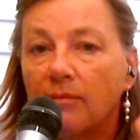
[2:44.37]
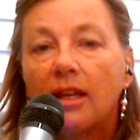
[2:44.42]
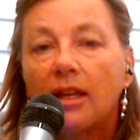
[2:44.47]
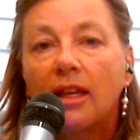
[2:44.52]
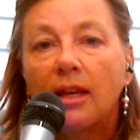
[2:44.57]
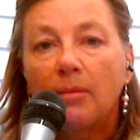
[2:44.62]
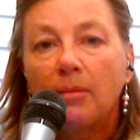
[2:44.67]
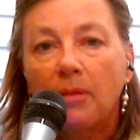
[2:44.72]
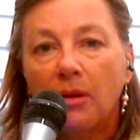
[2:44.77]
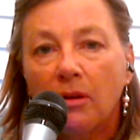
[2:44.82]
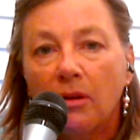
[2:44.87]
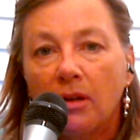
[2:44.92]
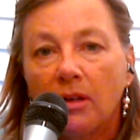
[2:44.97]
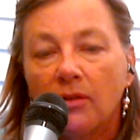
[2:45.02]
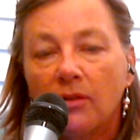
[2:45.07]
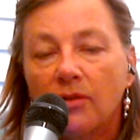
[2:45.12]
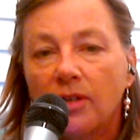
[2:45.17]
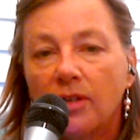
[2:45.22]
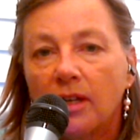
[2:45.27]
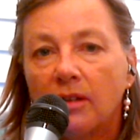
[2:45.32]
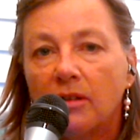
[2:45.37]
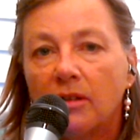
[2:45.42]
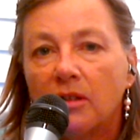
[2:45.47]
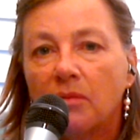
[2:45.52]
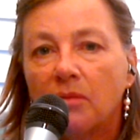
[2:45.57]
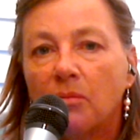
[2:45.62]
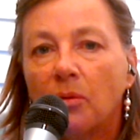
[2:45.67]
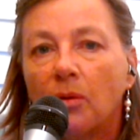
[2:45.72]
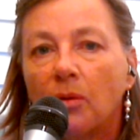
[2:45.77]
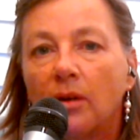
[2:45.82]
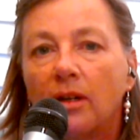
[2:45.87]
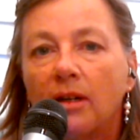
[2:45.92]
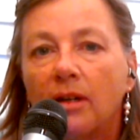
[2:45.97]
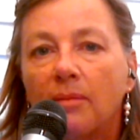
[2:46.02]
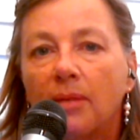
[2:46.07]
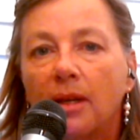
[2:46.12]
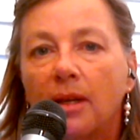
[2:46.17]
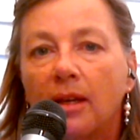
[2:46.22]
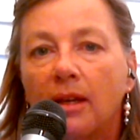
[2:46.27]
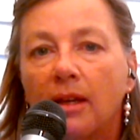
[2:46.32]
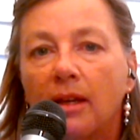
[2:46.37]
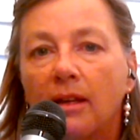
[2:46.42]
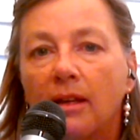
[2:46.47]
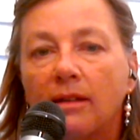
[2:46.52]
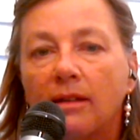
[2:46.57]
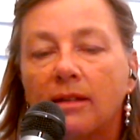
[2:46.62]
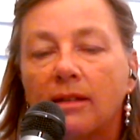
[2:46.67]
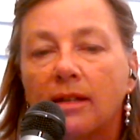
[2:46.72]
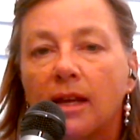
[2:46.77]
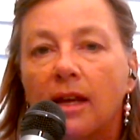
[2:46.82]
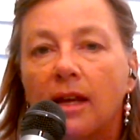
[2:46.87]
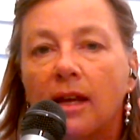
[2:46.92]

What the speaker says: Keeping your heels down is important because